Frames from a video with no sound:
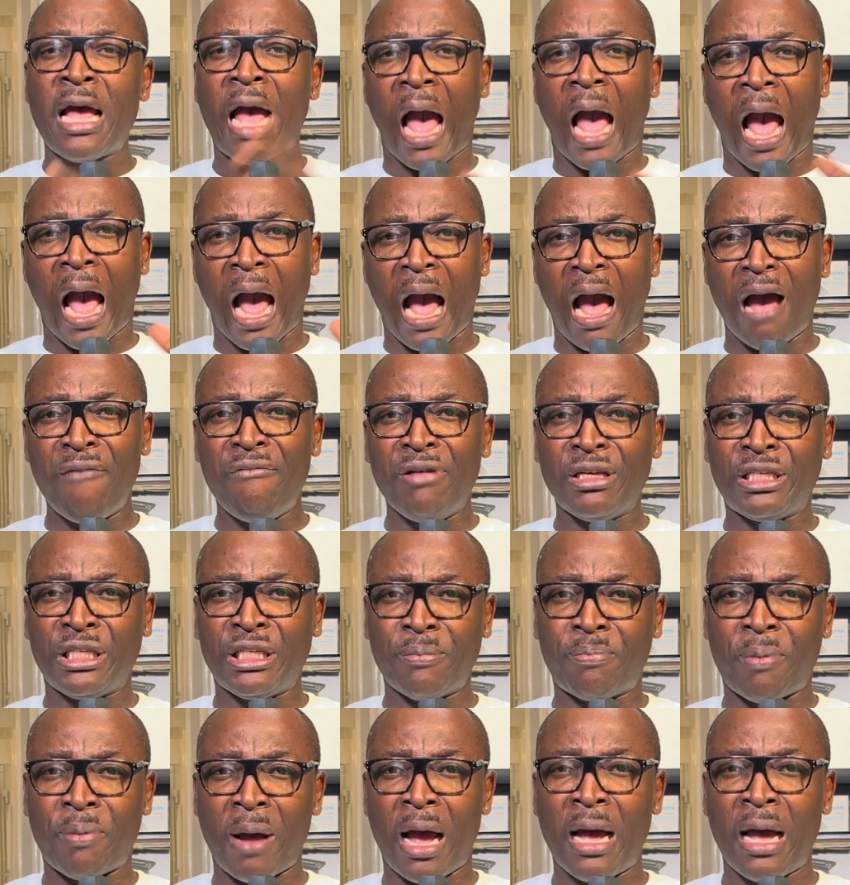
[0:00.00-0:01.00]
I have a
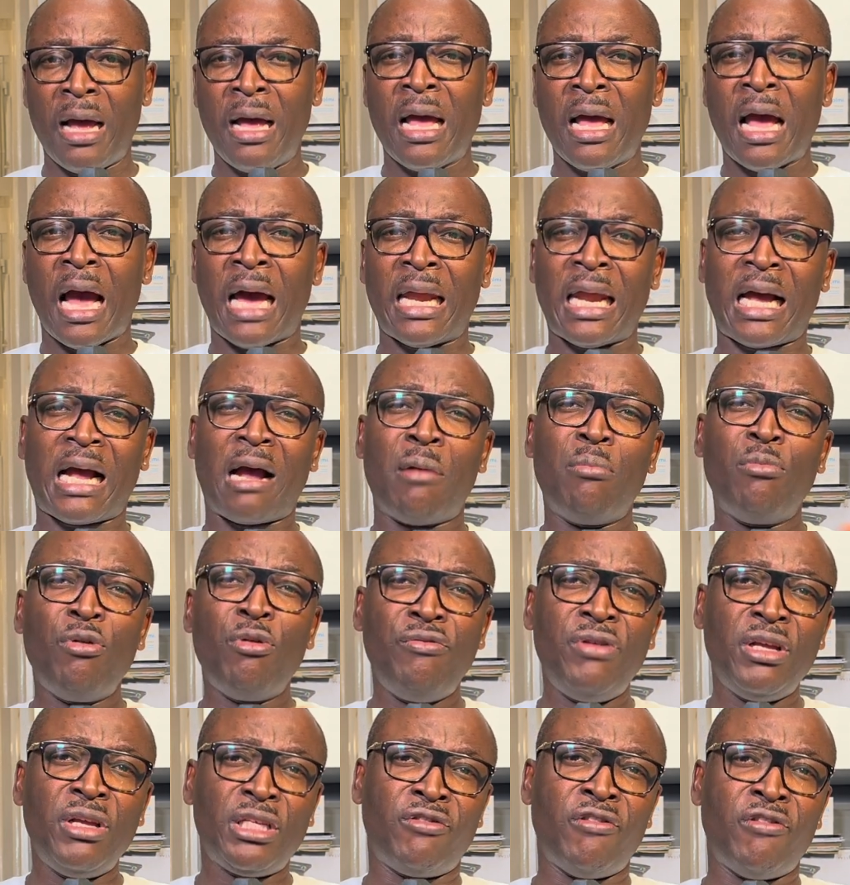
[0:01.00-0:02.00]
shipper and I can
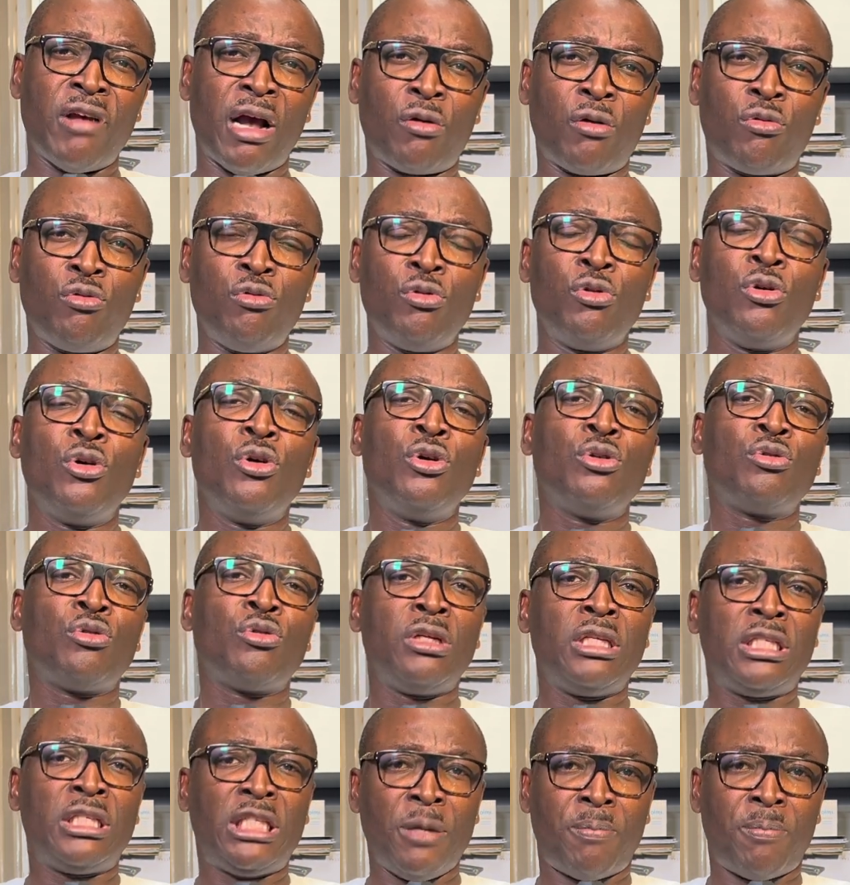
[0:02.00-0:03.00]
move this vehicle to
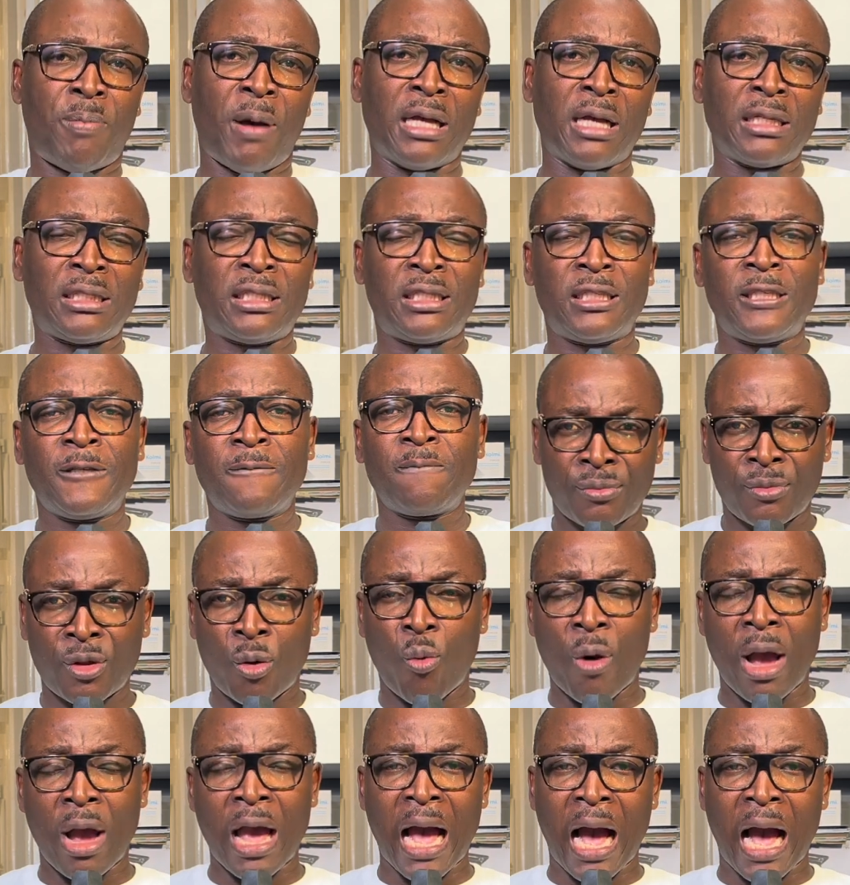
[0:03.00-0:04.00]
the shipper's
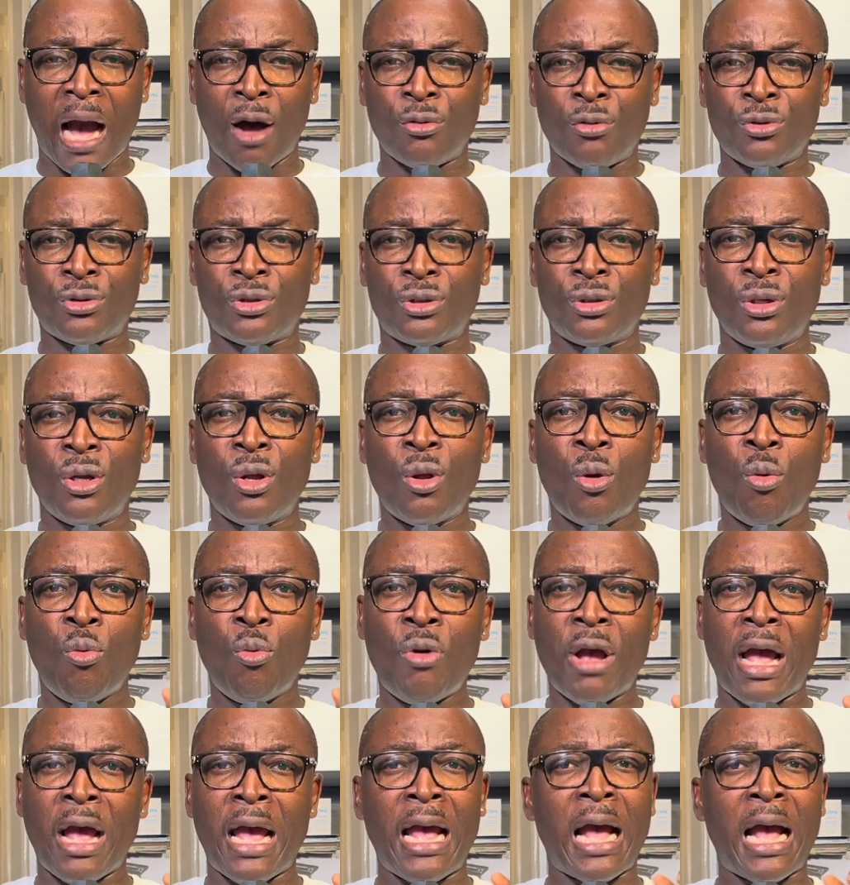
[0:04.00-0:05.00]
warehouse
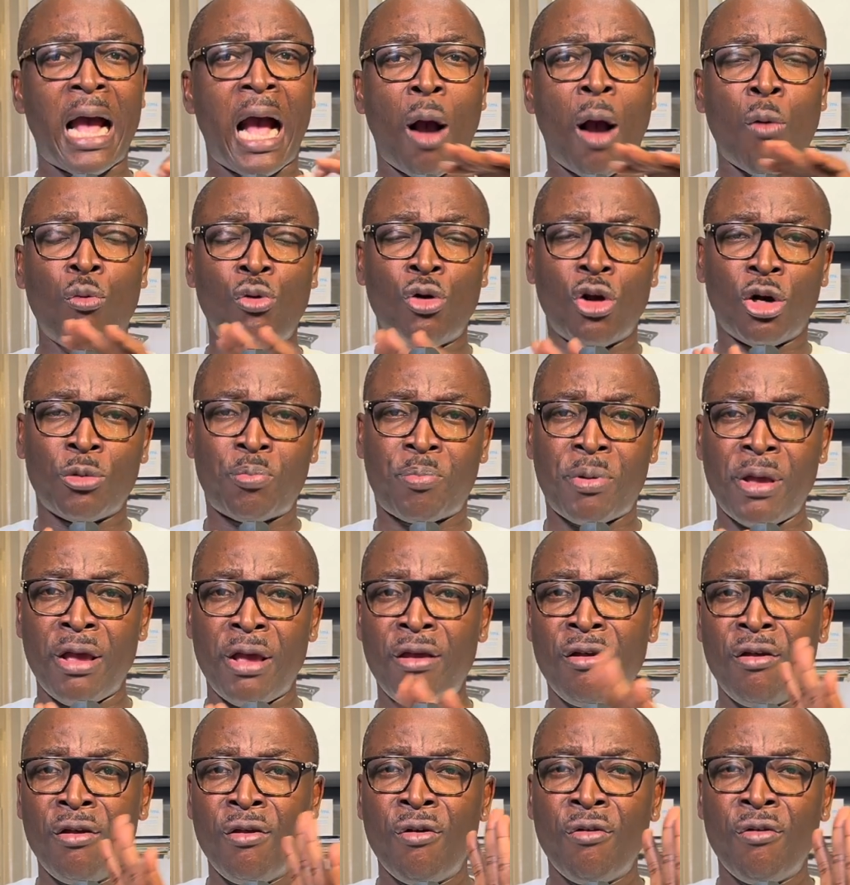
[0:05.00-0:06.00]
where I will not
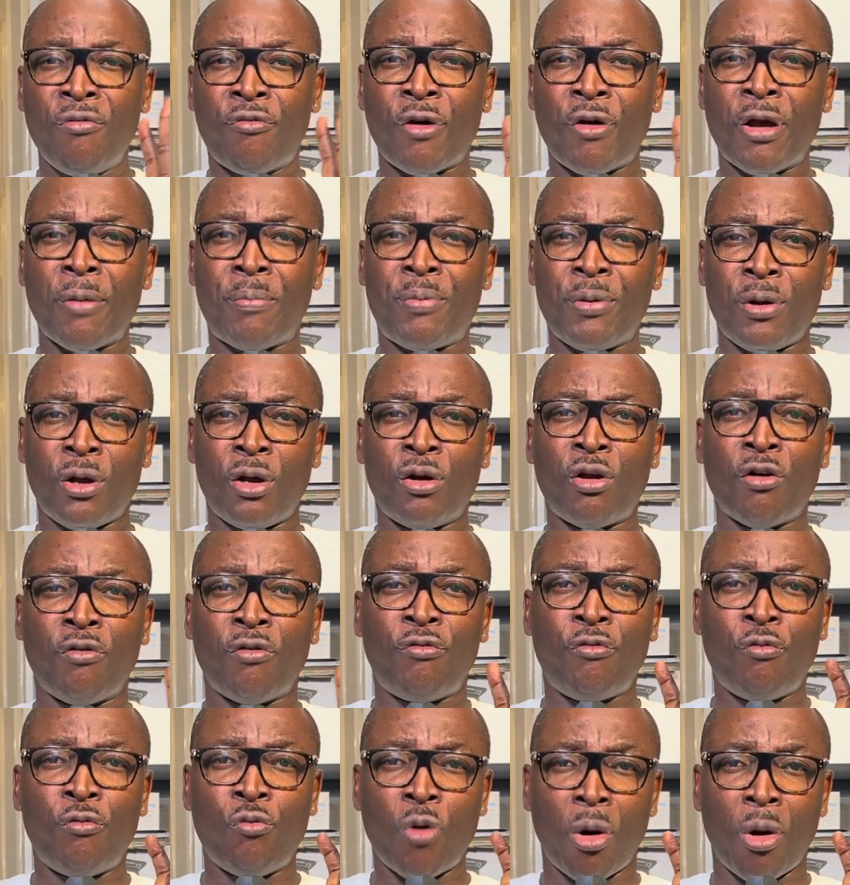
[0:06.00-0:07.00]
pay for a period
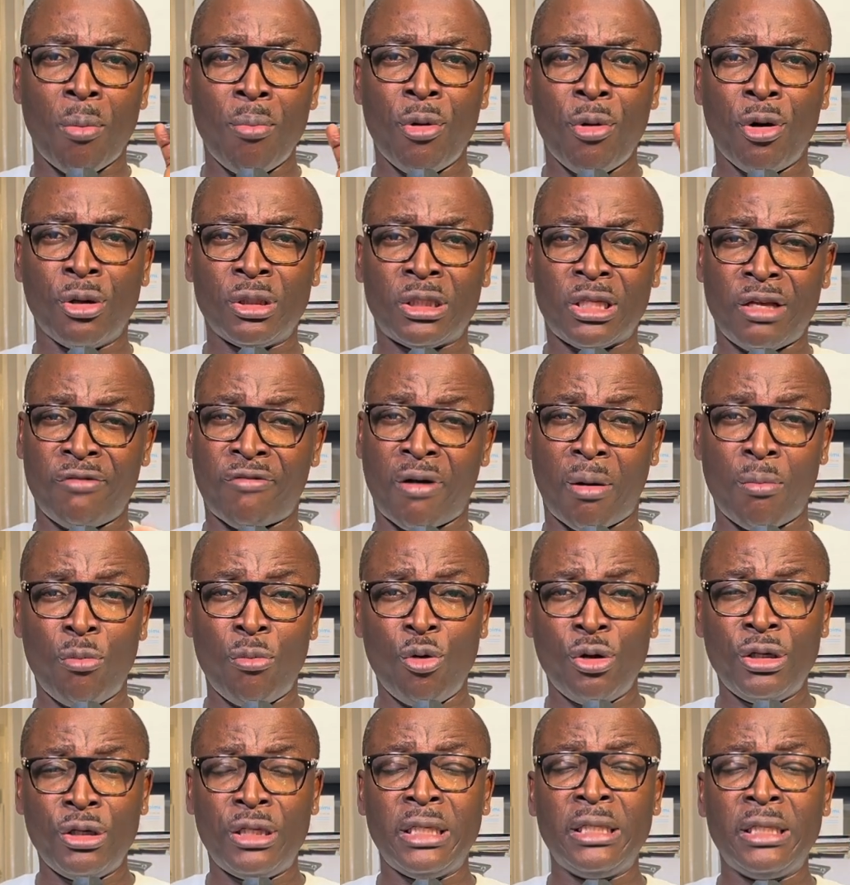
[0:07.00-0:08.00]
of 1 month if I'm
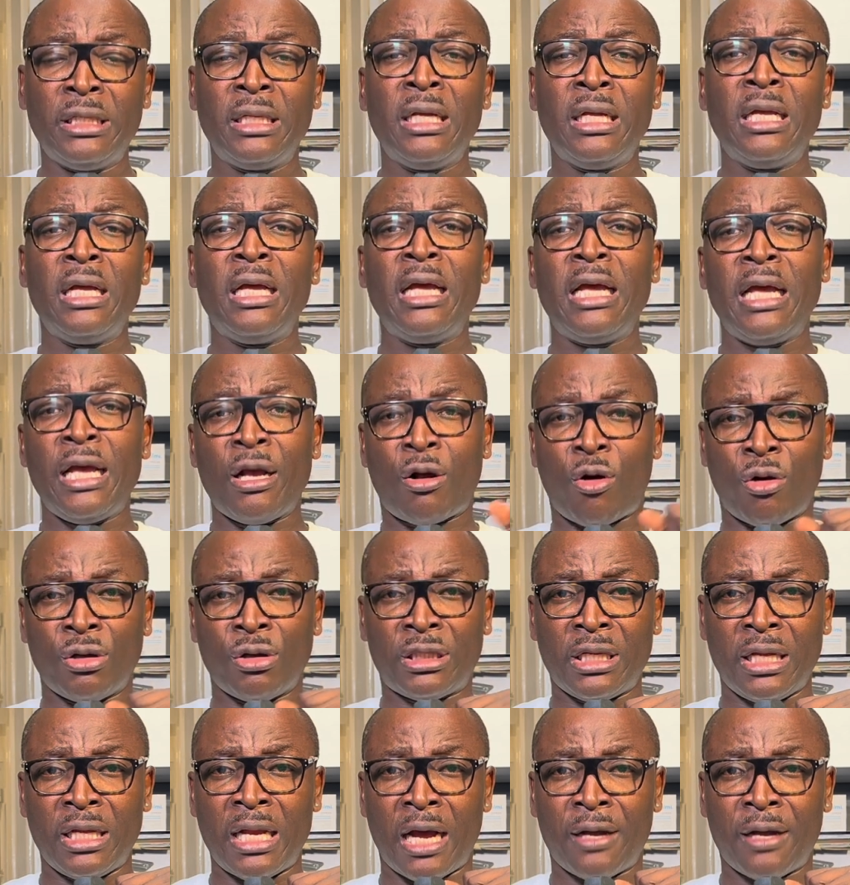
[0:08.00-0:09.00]
loading a
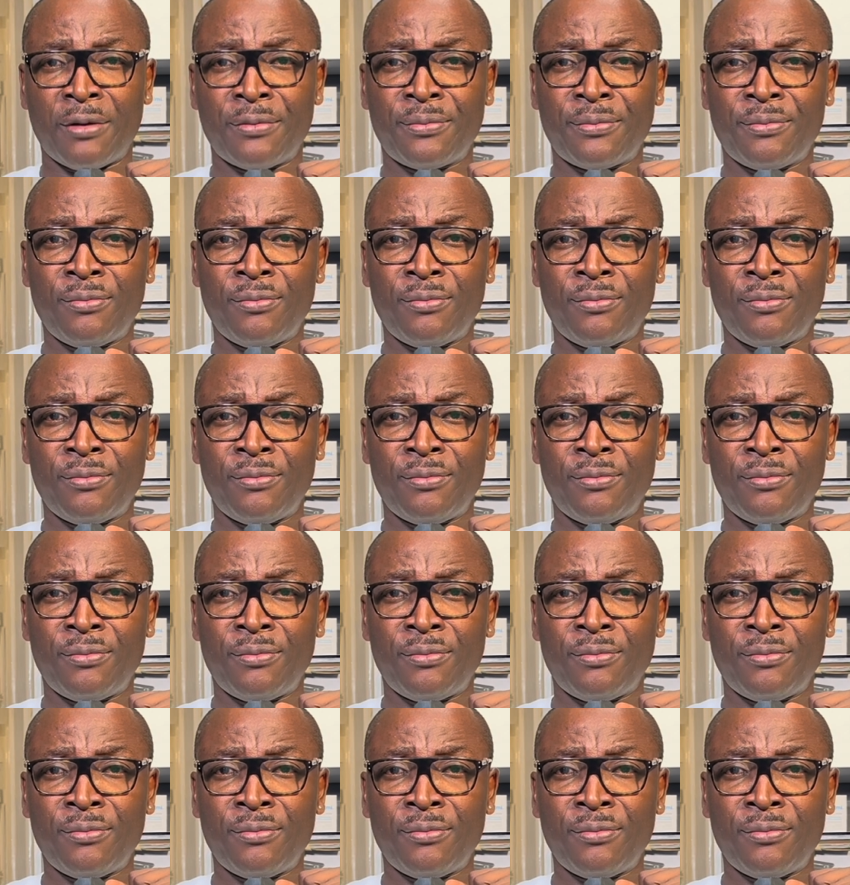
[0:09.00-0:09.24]
container.